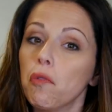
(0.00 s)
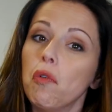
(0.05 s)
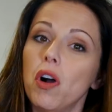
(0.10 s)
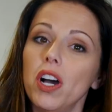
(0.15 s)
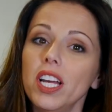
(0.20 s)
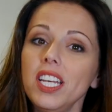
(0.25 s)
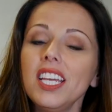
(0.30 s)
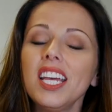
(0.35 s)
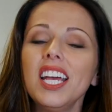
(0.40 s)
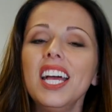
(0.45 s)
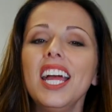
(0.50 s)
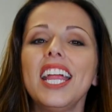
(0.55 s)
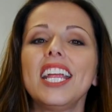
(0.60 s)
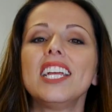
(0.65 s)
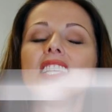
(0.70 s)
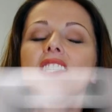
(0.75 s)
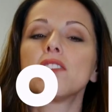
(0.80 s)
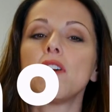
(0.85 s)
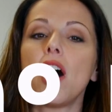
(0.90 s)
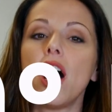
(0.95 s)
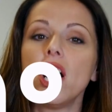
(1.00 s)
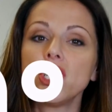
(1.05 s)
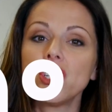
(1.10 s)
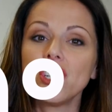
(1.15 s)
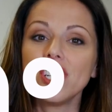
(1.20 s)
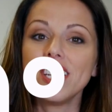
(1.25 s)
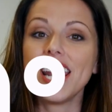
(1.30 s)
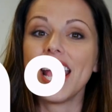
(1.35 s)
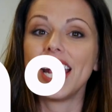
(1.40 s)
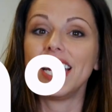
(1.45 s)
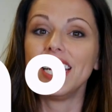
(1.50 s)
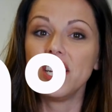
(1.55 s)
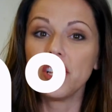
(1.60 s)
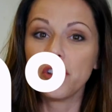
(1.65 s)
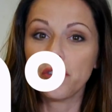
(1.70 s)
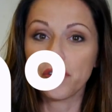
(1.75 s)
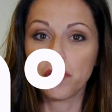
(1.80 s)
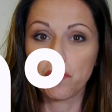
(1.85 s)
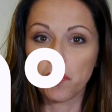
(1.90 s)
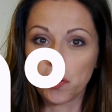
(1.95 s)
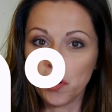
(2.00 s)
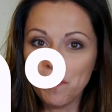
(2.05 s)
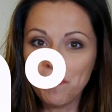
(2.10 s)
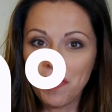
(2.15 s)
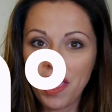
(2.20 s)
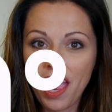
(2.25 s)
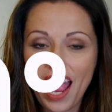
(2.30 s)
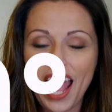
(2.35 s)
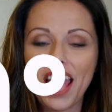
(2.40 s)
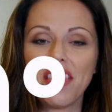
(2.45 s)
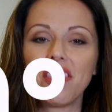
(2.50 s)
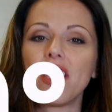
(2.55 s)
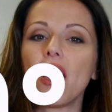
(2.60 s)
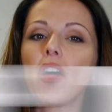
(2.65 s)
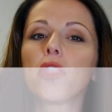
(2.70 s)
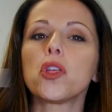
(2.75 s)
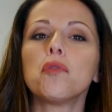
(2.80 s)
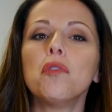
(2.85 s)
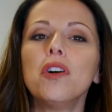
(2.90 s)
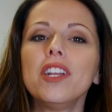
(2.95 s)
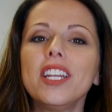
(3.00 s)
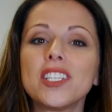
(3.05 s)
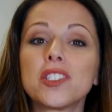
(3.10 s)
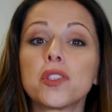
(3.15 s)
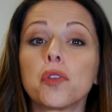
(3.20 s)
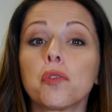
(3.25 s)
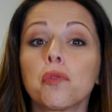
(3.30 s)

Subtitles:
One is the 180-degree rule, and the other one is the